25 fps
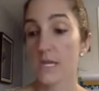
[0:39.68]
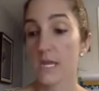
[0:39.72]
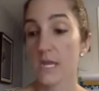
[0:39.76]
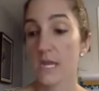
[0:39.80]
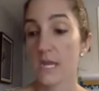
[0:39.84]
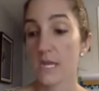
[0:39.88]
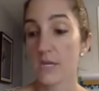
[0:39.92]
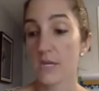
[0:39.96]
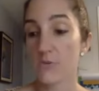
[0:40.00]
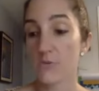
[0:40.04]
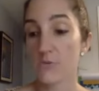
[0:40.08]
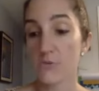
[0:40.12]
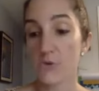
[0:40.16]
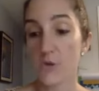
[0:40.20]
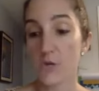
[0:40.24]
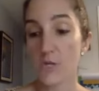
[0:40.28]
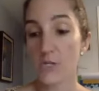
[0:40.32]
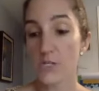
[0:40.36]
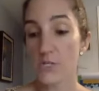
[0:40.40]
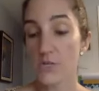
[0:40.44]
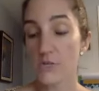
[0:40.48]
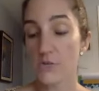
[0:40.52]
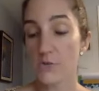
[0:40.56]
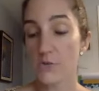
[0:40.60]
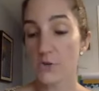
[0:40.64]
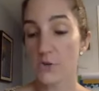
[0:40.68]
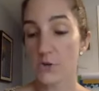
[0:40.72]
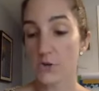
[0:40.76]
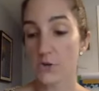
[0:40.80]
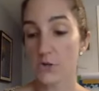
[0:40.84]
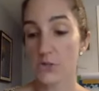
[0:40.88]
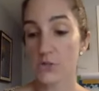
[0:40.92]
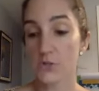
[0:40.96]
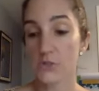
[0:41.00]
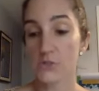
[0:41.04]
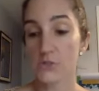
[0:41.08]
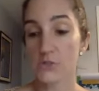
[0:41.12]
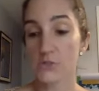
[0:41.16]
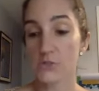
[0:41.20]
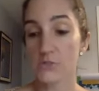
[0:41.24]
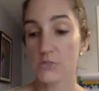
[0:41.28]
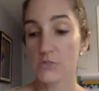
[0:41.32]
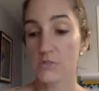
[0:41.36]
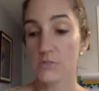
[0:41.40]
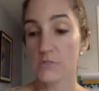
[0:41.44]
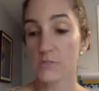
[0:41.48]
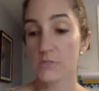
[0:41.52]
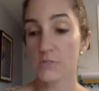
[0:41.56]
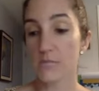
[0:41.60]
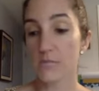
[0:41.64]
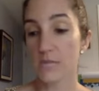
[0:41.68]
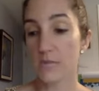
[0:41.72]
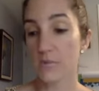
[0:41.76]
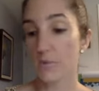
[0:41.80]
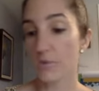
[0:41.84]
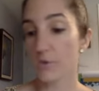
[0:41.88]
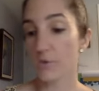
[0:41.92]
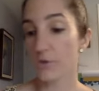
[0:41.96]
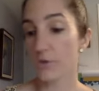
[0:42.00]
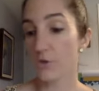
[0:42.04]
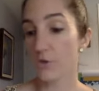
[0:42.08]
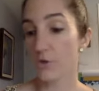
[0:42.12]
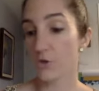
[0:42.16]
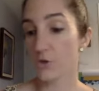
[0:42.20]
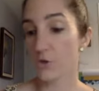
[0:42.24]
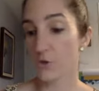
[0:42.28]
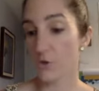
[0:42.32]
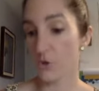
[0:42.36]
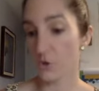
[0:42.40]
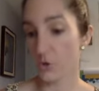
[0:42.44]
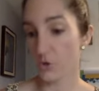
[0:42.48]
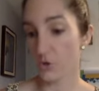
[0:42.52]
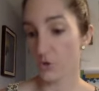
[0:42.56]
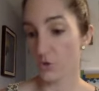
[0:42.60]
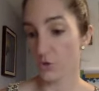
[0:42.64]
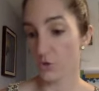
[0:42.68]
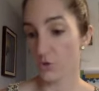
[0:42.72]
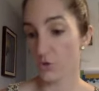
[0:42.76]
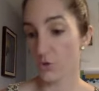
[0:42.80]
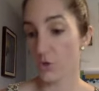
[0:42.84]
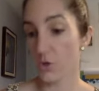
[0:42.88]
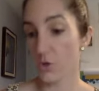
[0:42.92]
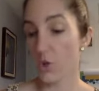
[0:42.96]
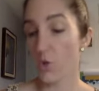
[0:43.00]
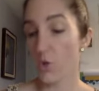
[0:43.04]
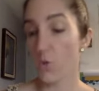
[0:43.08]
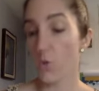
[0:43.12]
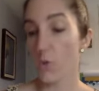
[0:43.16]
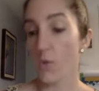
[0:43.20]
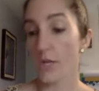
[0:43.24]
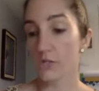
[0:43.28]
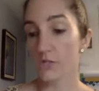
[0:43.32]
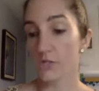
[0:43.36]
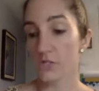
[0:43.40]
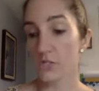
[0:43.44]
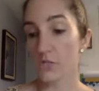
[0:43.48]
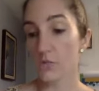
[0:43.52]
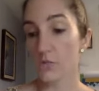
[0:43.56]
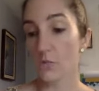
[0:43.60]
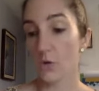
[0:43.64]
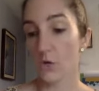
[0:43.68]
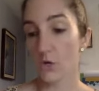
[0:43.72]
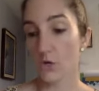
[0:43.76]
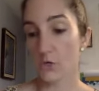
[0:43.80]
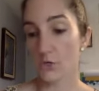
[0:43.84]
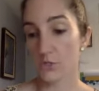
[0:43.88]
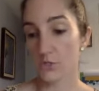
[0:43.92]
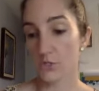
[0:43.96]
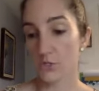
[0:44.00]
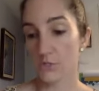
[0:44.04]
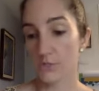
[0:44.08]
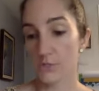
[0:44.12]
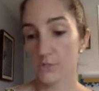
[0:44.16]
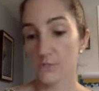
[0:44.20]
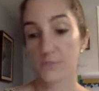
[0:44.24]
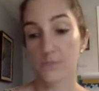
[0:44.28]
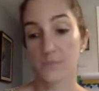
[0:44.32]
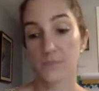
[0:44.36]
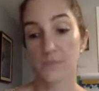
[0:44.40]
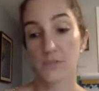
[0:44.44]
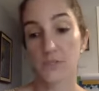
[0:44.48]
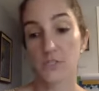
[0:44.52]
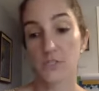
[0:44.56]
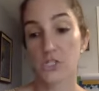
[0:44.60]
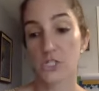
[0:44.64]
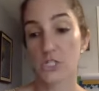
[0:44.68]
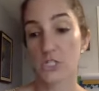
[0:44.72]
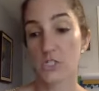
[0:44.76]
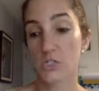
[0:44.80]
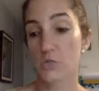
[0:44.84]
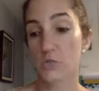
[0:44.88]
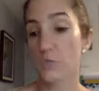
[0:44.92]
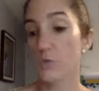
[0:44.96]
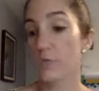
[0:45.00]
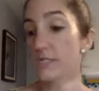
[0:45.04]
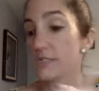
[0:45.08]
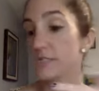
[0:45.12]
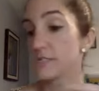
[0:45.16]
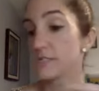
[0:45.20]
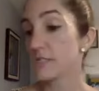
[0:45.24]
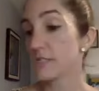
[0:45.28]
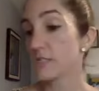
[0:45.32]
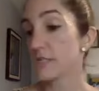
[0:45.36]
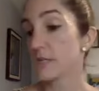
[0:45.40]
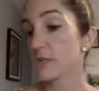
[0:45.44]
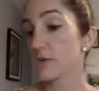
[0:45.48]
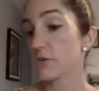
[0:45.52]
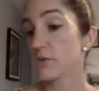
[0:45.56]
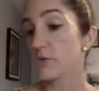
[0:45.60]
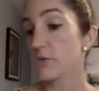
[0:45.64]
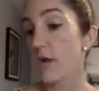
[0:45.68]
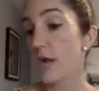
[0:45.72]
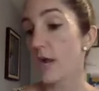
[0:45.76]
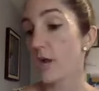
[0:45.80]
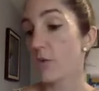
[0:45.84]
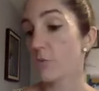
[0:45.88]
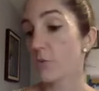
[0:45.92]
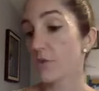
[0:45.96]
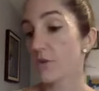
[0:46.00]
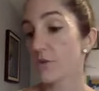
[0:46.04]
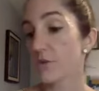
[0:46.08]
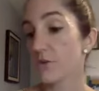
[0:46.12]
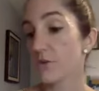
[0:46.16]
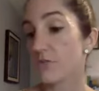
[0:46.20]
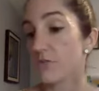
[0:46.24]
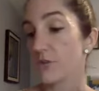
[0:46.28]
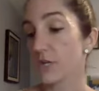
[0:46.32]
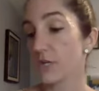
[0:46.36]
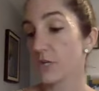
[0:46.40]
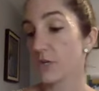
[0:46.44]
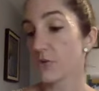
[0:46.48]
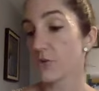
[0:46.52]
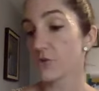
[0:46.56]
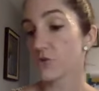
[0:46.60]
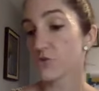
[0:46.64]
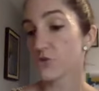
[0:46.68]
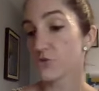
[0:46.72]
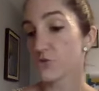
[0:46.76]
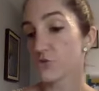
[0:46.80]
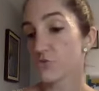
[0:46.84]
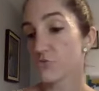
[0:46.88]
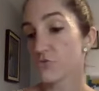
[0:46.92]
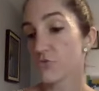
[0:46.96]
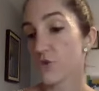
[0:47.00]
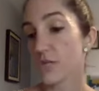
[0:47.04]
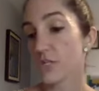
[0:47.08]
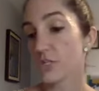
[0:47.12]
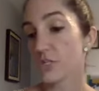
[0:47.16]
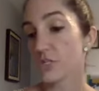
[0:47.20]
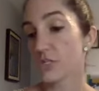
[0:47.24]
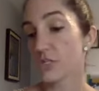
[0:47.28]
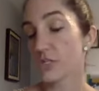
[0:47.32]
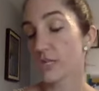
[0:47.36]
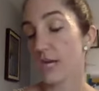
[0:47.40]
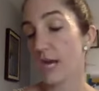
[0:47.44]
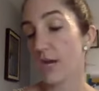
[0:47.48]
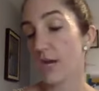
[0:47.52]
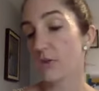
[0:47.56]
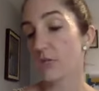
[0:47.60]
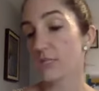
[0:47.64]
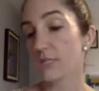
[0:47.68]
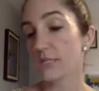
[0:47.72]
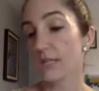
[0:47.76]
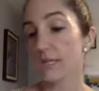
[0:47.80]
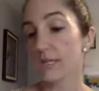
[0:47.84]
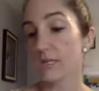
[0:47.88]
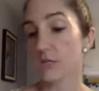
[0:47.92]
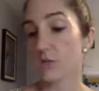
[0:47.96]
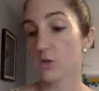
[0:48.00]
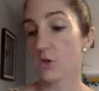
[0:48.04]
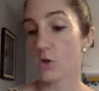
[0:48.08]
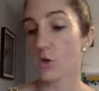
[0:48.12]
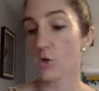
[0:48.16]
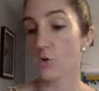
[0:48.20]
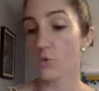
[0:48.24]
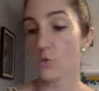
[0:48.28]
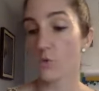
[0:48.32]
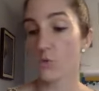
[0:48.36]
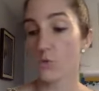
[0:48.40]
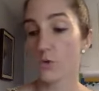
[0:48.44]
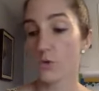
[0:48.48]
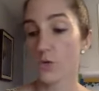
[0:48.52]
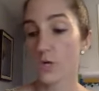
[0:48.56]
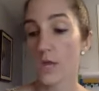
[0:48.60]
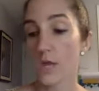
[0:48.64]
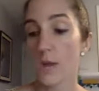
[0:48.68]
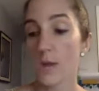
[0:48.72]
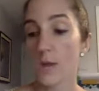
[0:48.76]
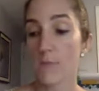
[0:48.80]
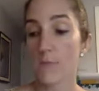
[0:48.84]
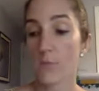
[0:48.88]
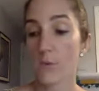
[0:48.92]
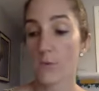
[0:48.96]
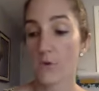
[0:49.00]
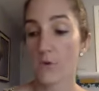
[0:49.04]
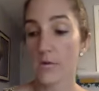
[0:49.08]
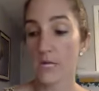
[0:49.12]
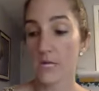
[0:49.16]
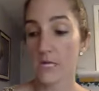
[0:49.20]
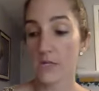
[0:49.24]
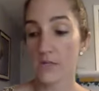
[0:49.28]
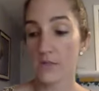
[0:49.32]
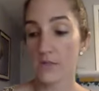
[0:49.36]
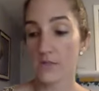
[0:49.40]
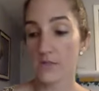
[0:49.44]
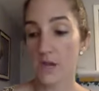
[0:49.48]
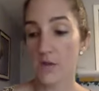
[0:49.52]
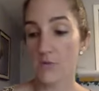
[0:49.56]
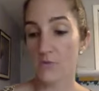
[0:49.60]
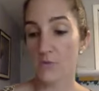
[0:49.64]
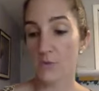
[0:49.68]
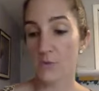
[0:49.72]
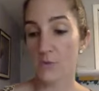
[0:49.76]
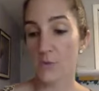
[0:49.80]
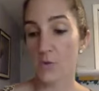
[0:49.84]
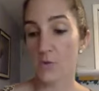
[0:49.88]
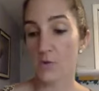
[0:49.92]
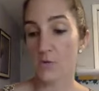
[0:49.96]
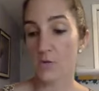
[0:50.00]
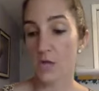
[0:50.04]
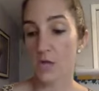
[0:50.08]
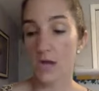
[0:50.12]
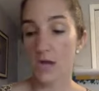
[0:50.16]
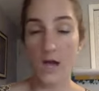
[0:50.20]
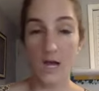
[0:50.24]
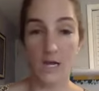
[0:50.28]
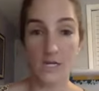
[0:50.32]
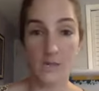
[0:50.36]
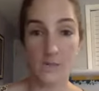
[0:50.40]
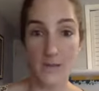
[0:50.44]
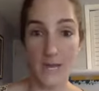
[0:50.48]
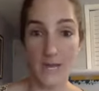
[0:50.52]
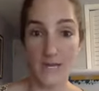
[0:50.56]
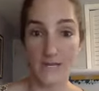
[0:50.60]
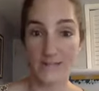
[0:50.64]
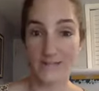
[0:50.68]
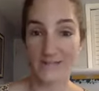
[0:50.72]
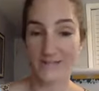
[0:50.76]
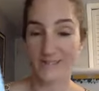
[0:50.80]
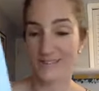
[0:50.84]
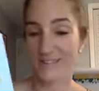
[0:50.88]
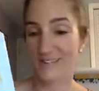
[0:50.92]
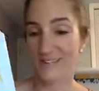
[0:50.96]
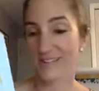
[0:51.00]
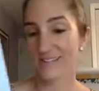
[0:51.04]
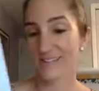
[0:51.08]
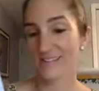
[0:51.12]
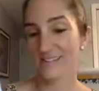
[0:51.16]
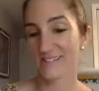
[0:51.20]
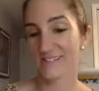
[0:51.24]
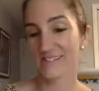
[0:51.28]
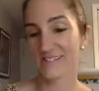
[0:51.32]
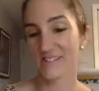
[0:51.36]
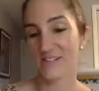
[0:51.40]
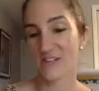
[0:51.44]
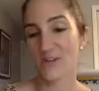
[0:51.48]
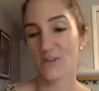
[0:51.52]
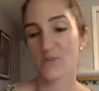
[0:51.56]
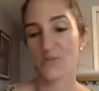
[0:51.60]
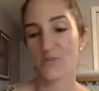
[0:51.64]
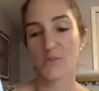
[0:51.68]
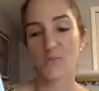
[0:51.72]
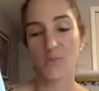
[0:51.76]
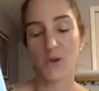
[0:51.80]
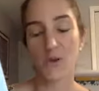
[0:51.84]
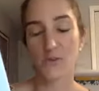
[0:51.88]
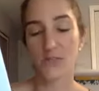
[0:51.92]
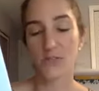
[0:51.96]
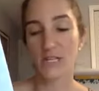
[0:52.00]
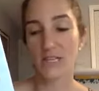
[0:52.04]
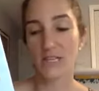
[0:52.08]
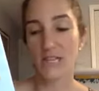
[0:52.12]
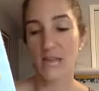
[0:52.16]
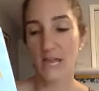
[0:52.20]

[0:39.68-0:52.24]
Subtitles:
In front of her, Susan played with her curl while she worked. She twisted it around with her fingers, stretched it out, and let it go. Boing, thought Ramona automatically. Ramona,